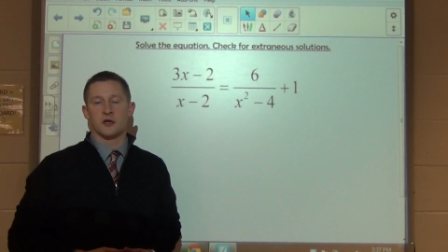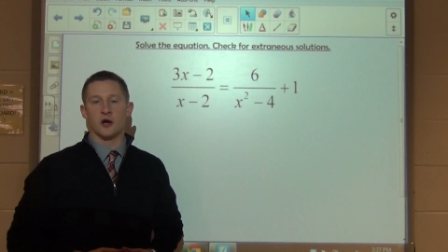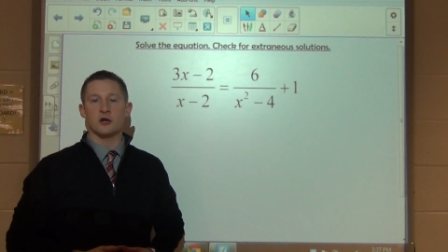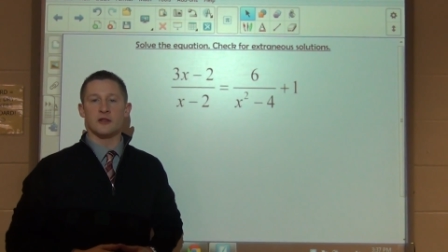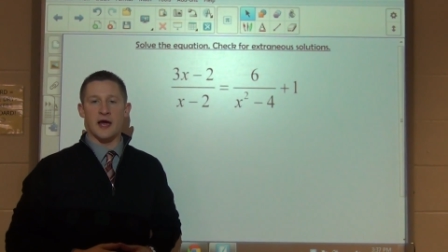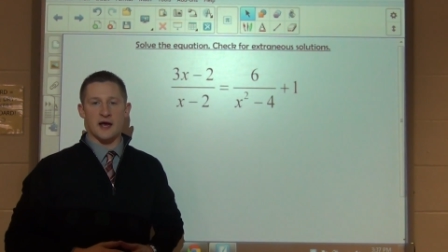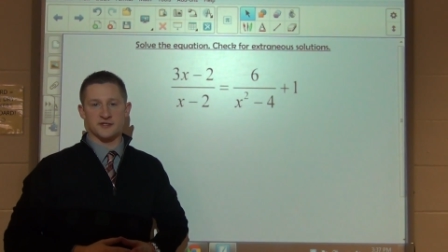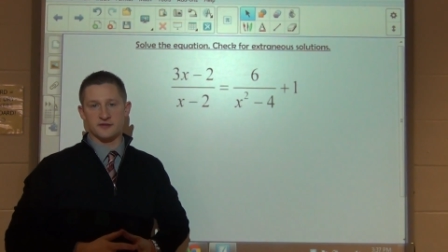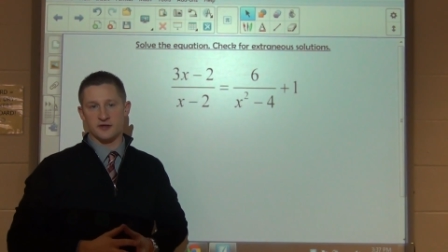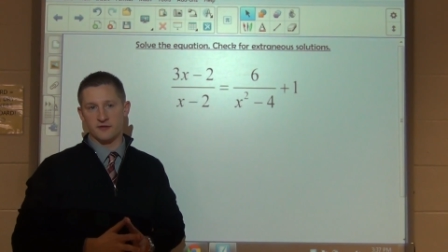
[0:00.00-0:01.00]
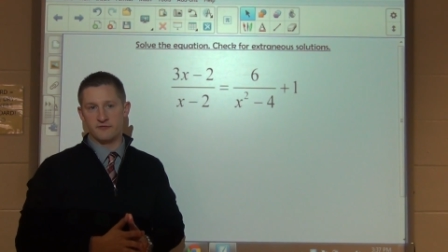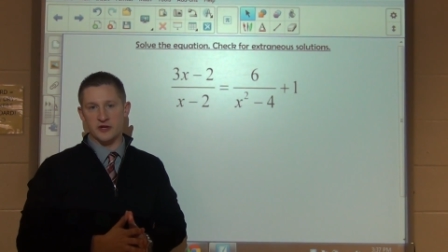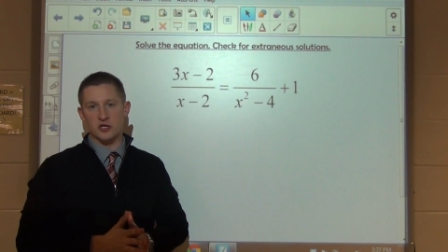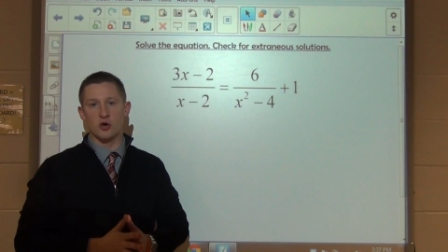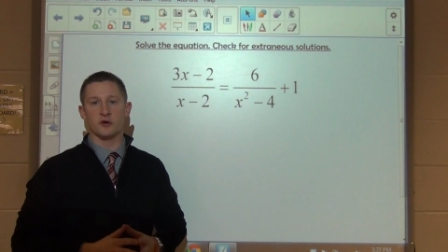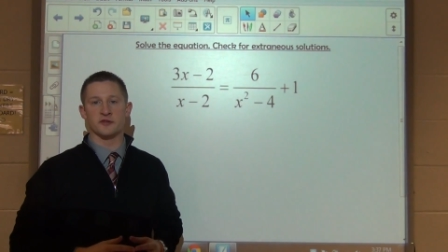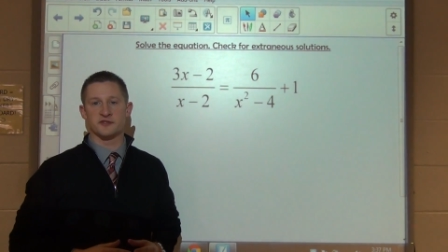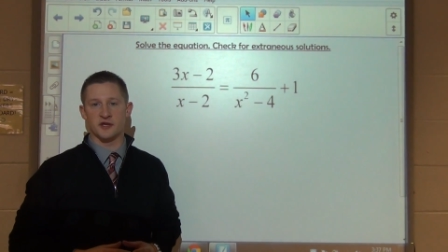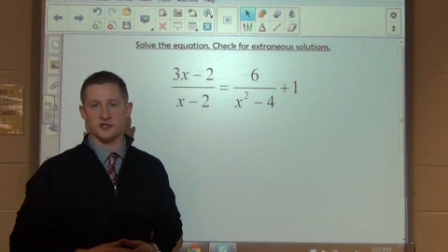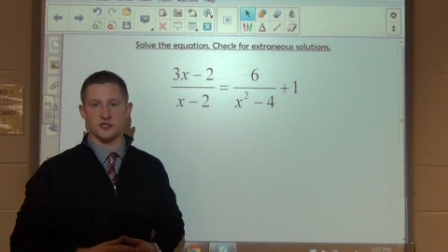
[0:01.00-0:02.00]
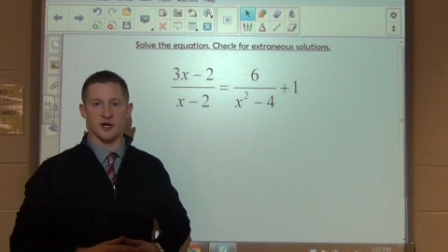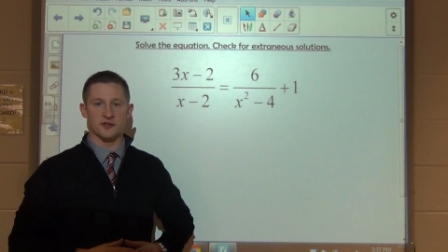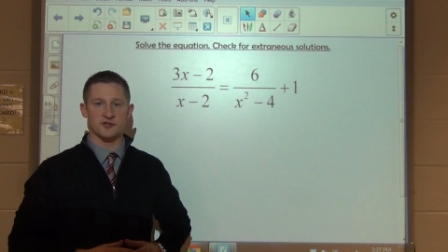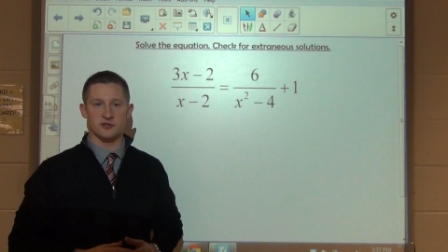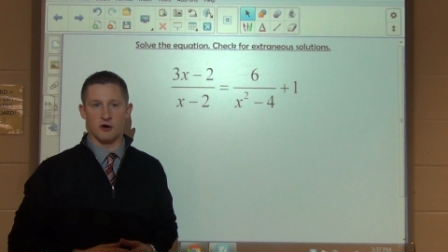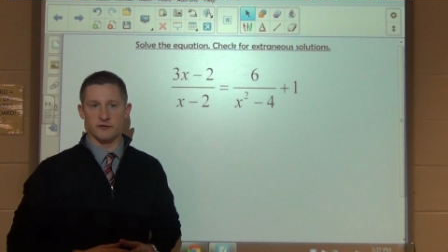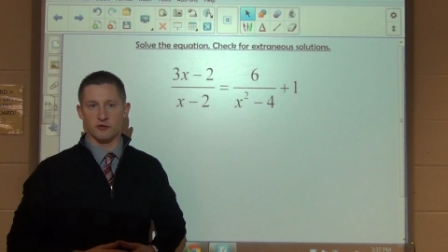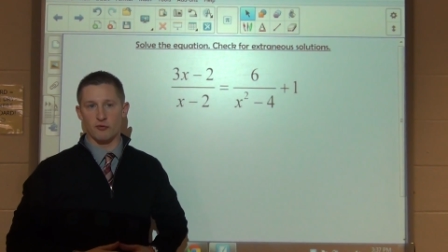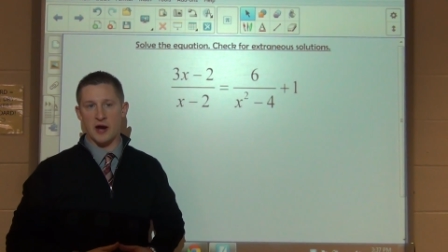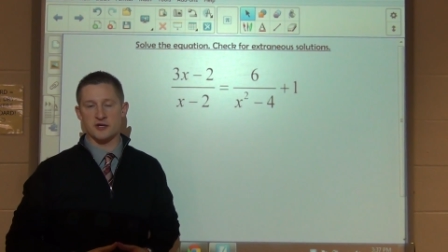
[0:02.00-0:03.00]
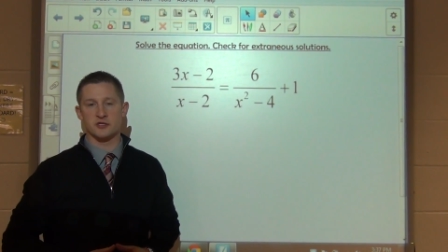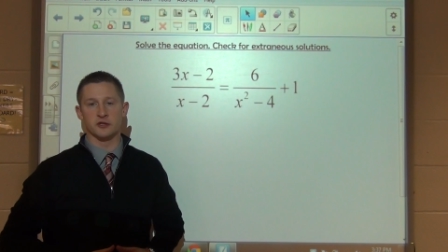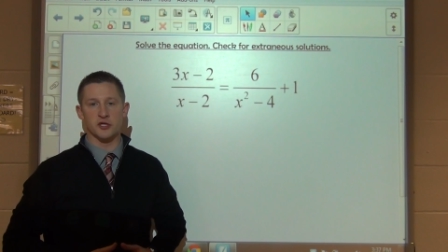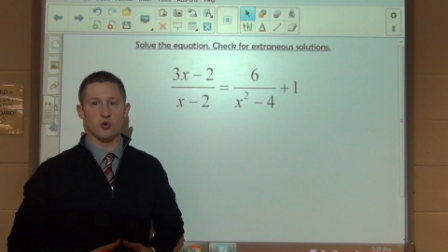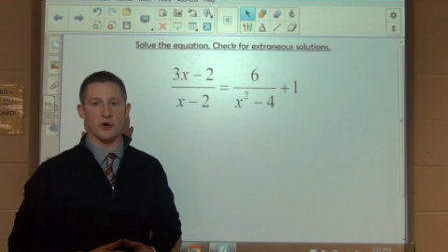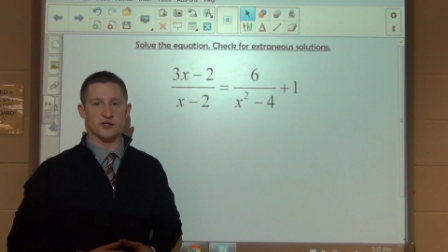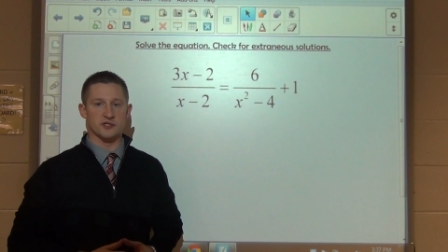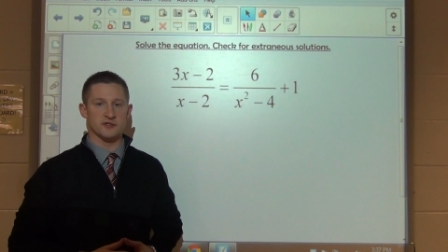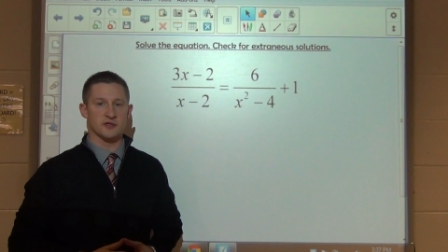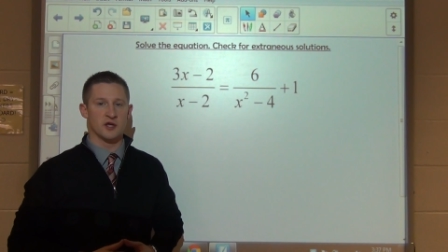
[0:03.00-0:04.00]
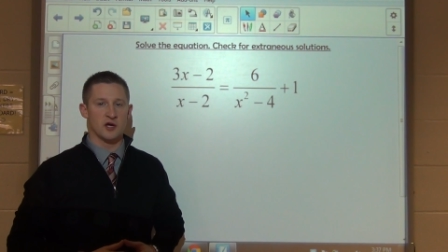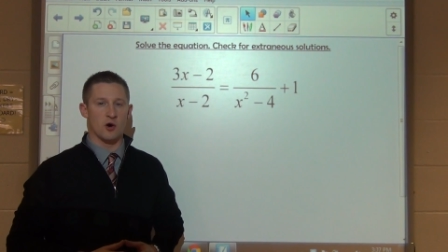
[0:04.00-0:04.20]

In our last video in the section on solving rational equations,